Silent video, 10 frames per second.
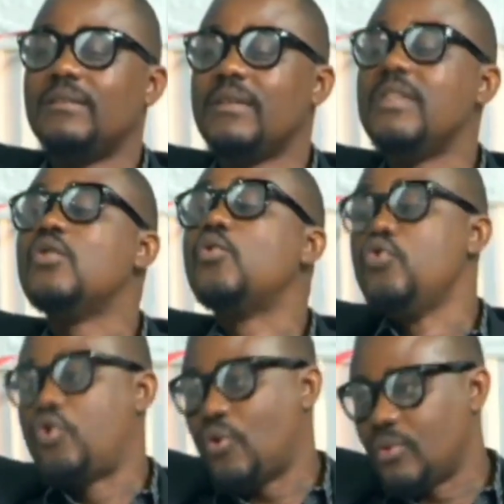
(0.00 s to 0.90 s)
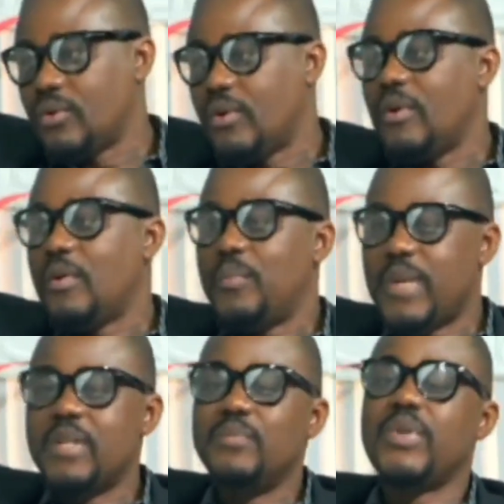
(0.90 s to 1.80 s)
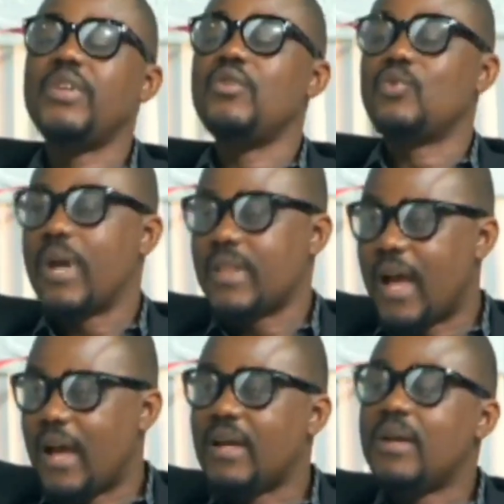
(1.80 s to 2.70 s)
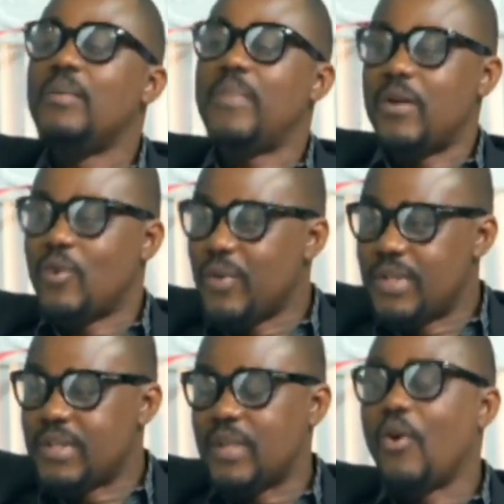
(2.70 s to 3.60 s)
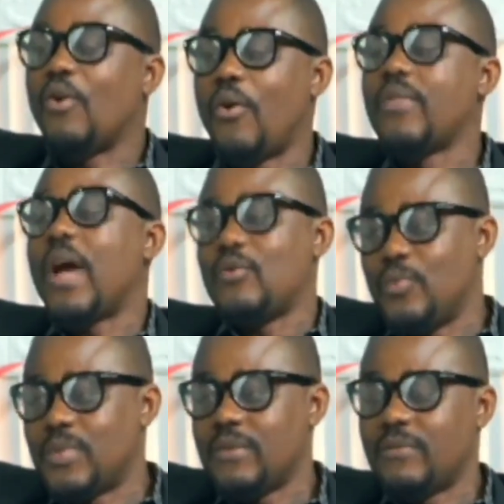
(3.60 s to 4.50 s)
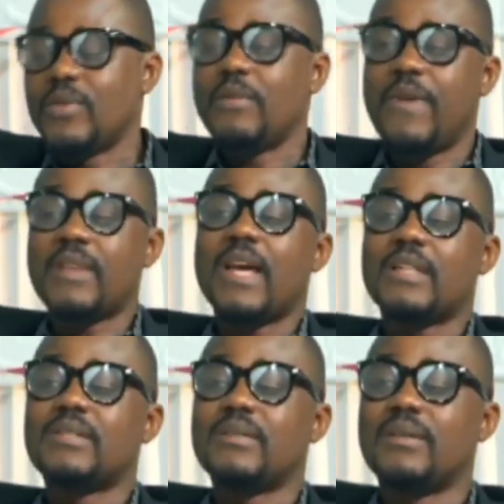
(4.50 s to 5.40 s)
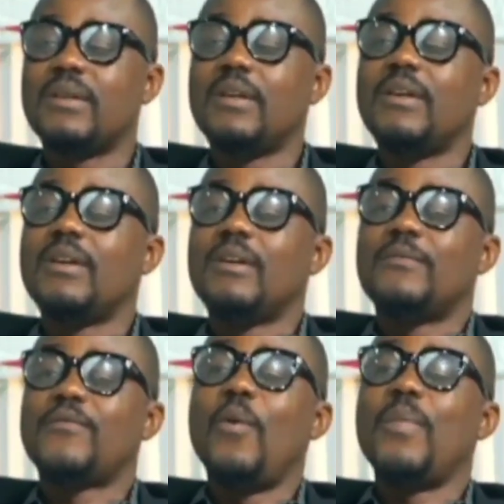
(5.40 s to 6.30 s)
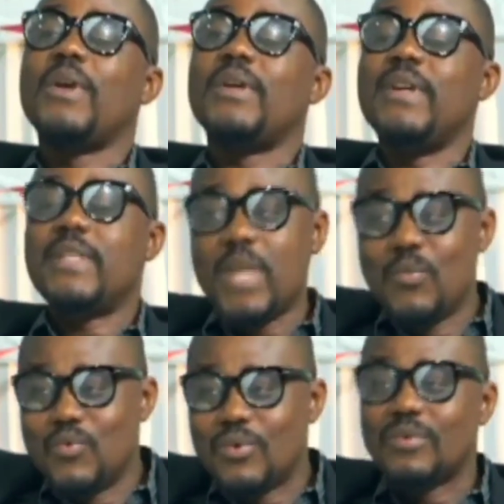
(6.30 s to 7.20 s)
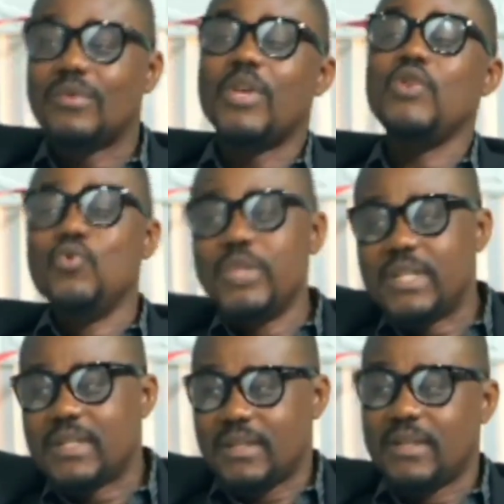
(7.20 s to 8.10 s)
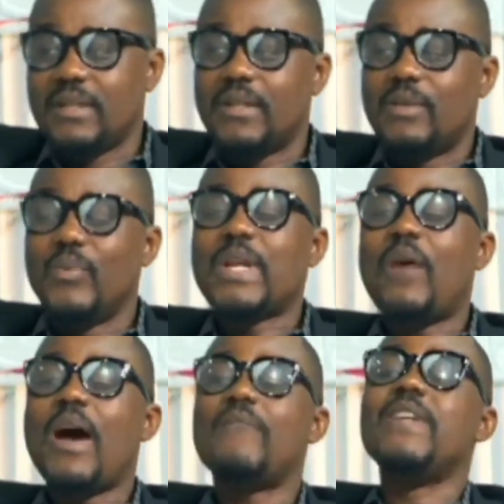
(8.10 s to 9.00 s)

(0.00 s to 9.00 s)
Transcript: inclusion, meaning bringing together minorities and all other groups. For the fact that from a table, a unit, we now have a